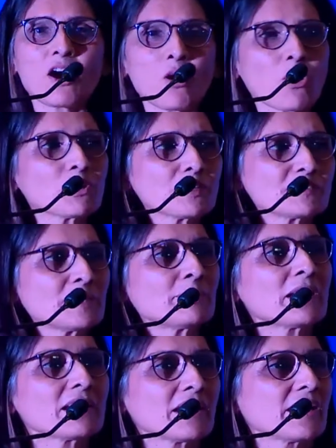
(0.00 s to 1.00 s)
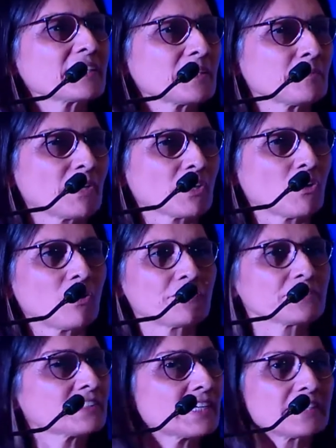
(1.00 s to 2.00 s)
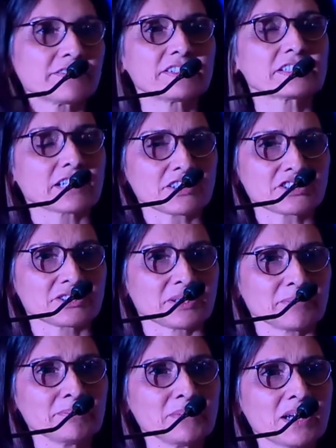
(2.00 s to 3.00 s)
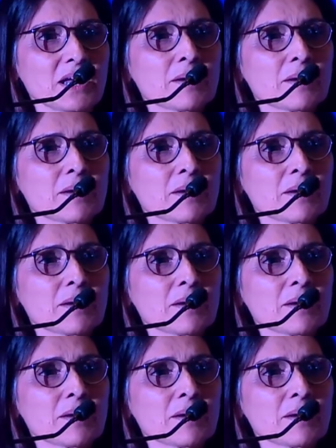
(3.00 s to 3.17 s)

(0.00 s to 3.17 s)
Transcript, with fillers: All of them are lying in my office. I never touch them.